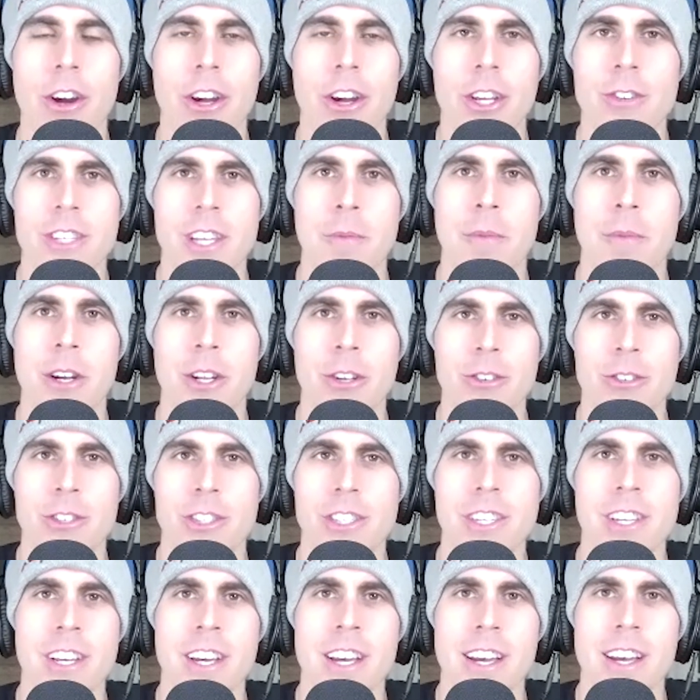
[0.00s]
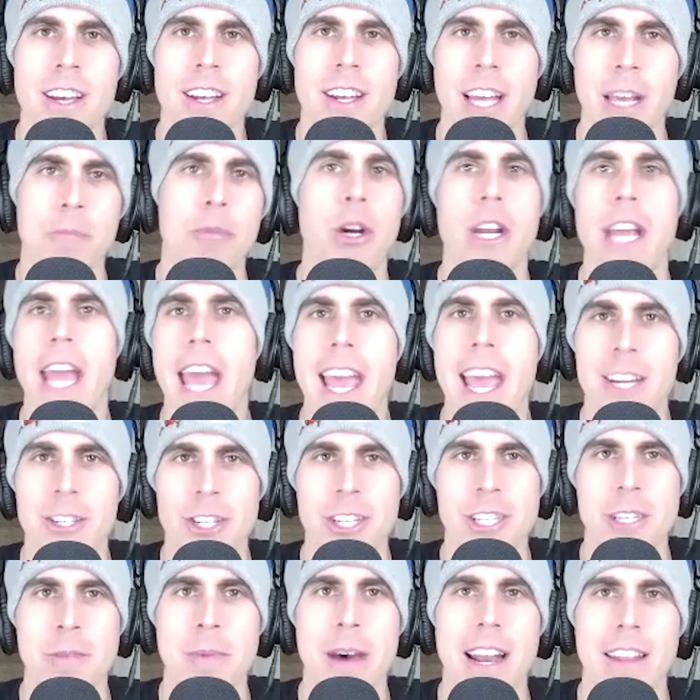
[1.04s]
Or are you someone who's like pretty
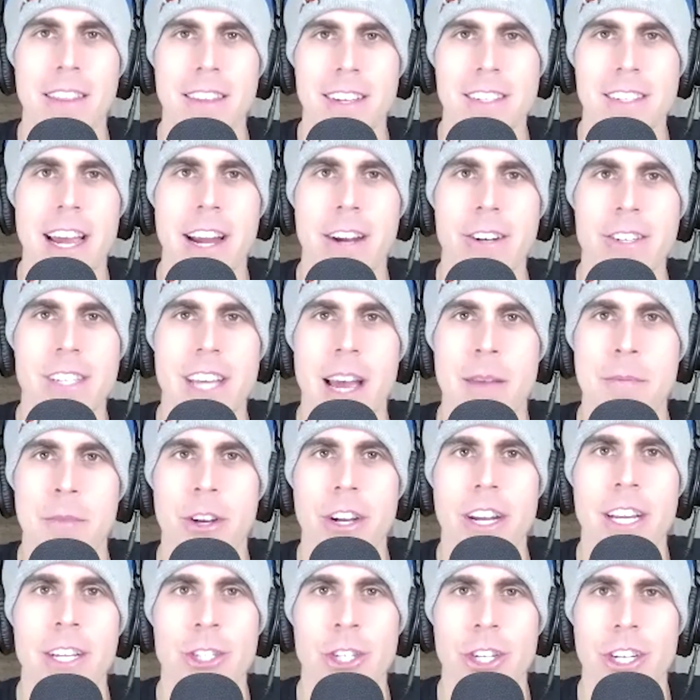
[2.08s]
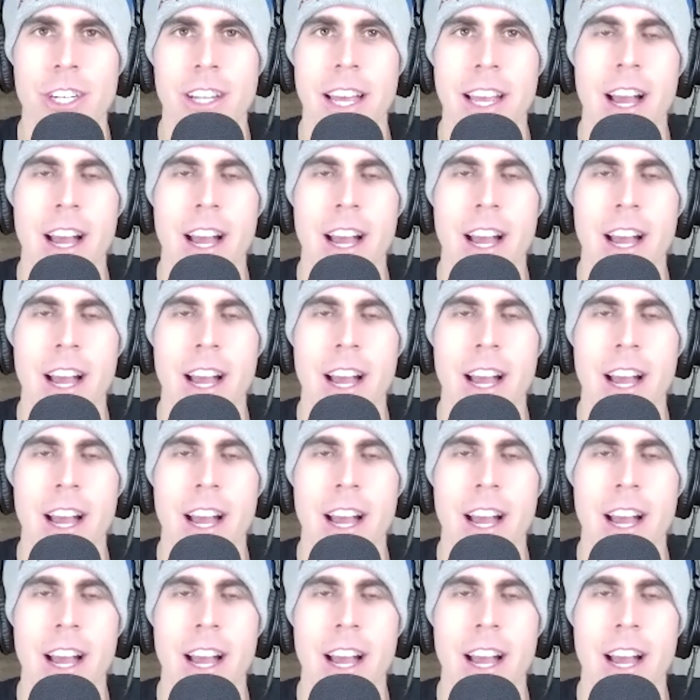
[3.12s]
anxious about it the entire time you're injured?